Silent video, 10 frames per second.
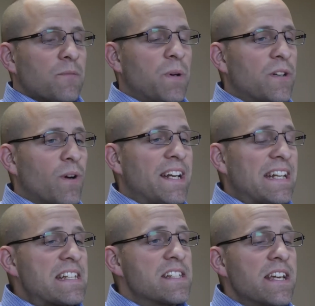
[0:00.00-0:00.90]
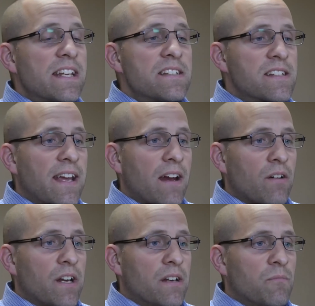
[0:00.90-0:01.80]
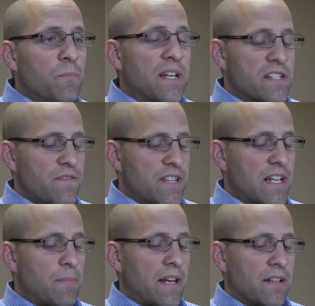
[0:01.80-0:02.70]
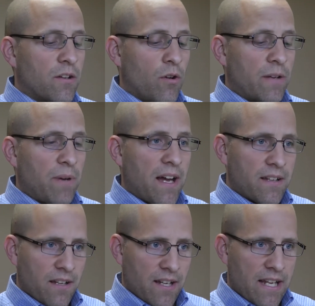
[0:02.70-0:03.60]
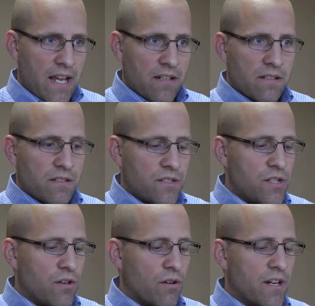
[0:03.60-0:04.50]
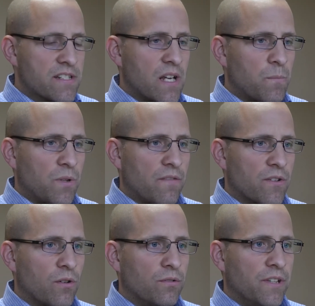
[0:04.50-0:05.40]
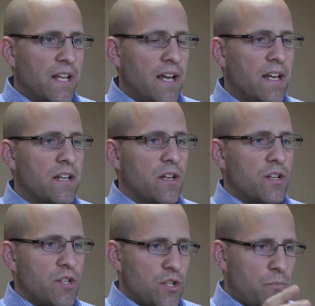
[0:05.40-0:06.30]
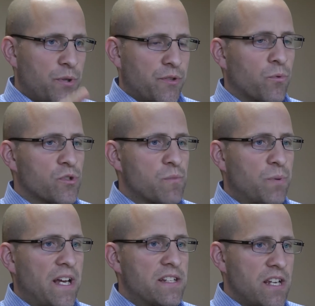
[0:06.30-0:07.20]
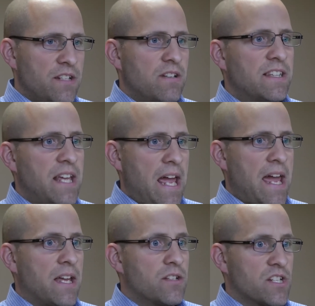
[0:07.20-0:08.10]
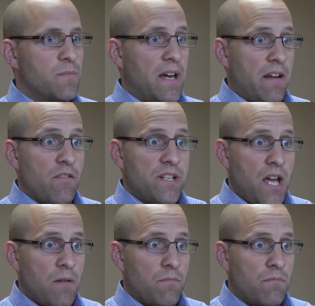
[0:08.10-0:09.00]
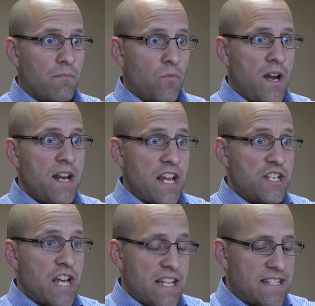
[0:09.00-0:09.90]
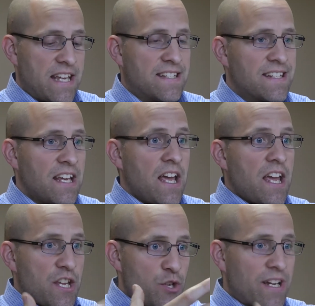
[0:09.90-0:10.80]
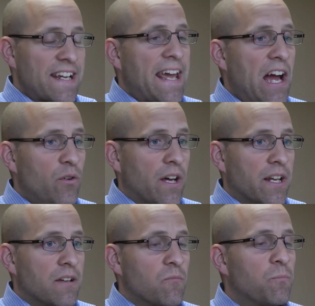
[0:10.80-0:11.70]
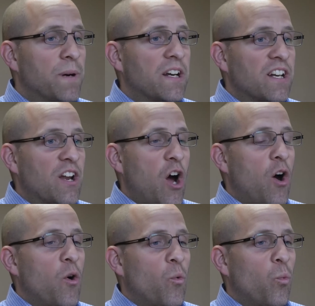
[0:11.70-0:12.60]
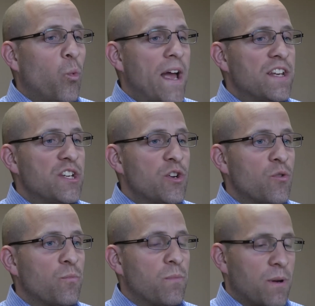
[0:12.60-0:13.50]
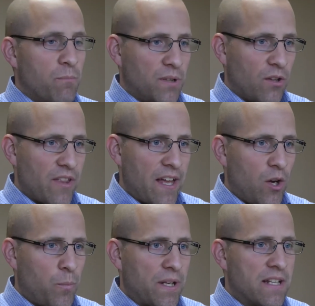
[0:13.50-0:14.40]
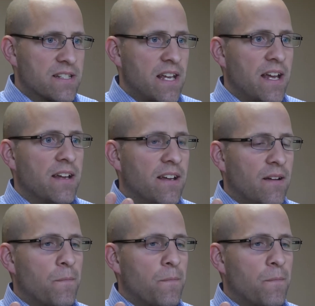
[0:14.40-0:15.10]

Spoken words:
But you're right, it is scary because if you think about it, going back again to your example of the golden egg, you put the rules in place and you get the egg just about every time, right? It's you can count on it. But when you blow that open and say,